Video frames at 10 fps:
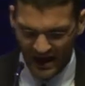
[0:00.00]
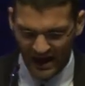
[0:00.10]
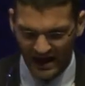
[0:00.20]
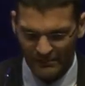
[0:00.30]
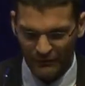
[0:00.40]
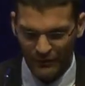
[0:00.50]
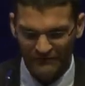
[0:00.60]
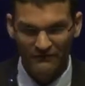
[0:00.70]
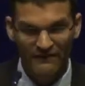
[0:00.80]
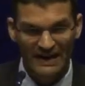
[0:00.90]
Uh, we have
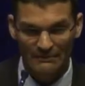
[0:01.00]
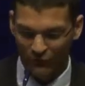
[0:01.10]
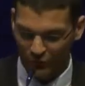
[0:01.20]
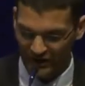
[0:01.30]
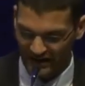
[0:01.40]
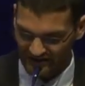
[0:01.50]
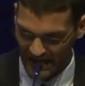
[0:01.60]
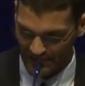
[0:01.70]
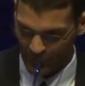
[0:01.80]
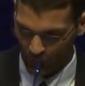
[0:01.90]
to define it before we can
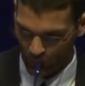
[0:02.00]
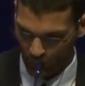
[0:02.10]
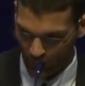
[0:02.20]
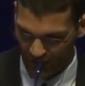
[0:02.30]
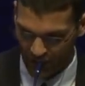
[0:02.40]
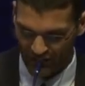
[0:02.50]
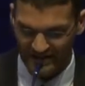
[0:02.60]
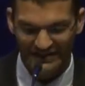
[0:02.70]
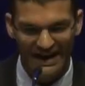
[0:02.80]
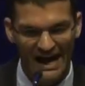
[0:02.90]
examine whether
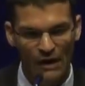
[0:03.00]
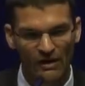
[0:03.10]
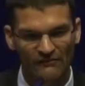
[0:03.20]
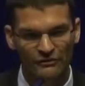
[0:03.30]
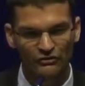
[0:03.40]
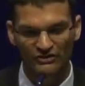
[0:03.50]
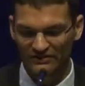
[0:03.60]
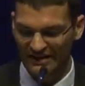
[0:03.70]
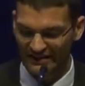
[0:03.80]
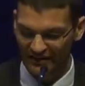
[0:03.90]
and how evolution is
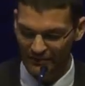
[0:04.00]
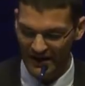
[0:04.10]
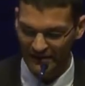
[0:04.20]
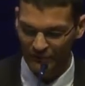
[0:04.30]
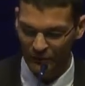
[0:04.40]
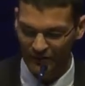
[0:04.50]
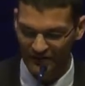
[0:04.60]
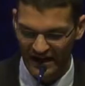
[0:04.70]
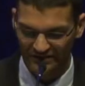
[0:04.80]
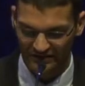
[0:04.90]
incompatible with
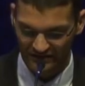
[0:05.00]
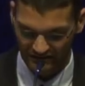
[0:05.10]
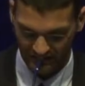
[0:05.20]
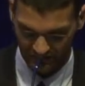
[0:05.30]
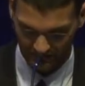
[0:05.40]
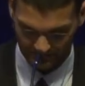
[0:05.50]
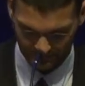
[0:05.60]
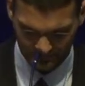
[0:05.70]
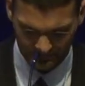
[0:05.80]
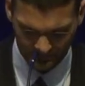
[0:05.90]
God's existence.
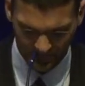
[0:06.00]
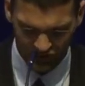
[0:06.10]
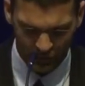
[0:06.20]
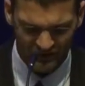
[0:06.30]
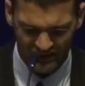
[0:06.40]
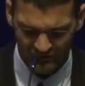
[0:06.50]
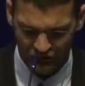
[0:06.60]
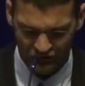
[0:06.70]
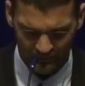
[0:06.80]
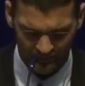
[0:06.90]
So, what is
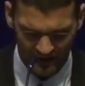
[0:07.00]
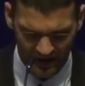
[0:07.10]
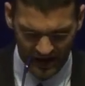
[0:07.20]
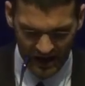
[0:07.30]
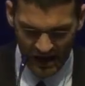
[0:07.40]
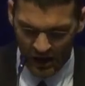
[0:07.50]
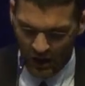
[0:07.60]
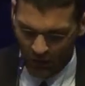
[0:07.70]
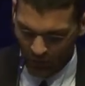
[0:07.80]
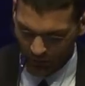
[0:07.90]
evolution?
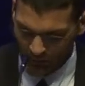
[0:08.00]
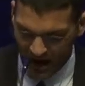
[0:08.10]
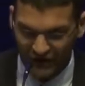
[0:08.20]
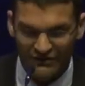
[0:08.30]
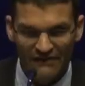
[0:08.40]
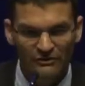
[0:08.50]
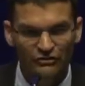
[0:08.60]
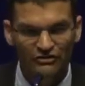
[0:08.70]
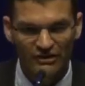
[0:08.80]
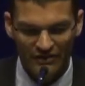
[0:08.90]
Well, modern
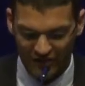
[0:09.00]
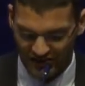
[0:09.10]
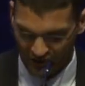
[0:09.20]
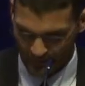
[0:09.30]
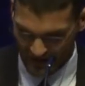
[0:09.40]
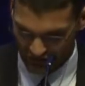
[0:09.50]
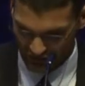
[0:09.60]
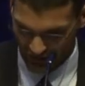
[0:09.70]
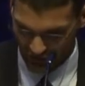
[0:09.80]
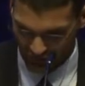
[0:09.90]
evolutionary theory is based
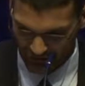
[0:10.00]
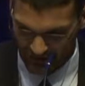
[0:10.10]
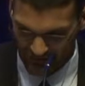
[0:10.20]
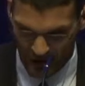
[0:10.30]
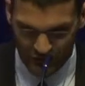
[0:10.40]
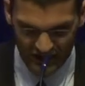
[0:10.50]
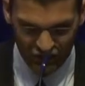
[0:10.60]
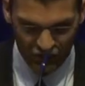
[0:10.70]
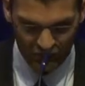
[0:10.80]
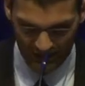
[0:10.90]
on three
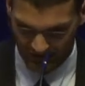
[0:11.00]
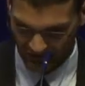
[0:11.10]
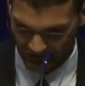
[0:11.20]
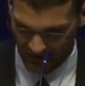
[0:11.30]
foundational premises.